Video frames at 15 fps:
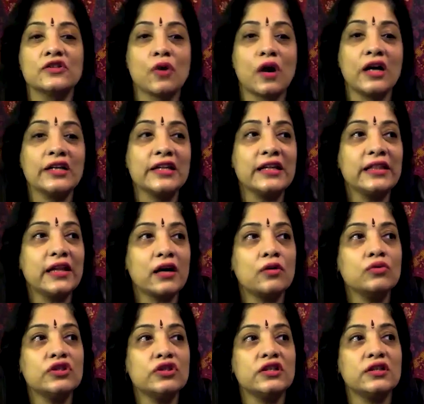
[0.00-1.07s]
So until
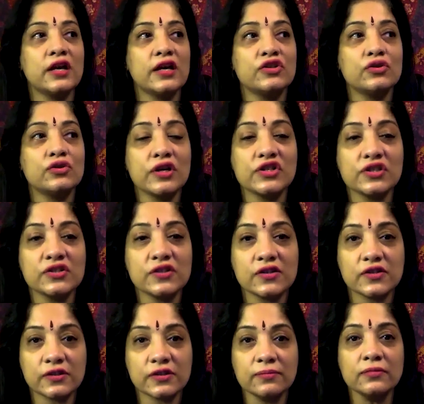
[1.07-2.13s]
now, the education
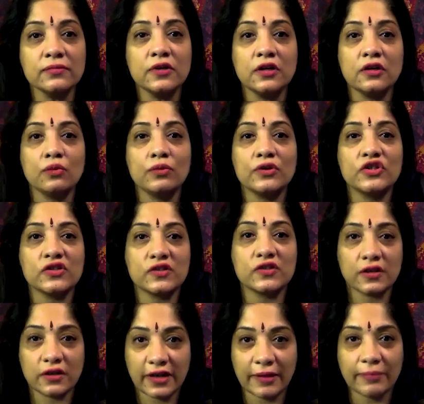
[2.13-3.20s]
system, which is
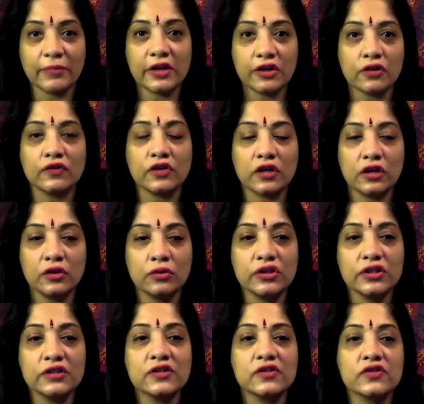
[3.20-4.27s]
a remnant of the
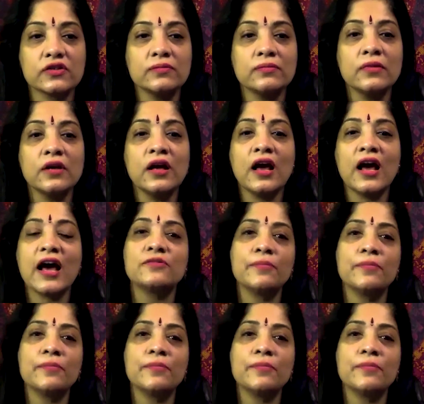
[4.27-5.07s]
colonial system, has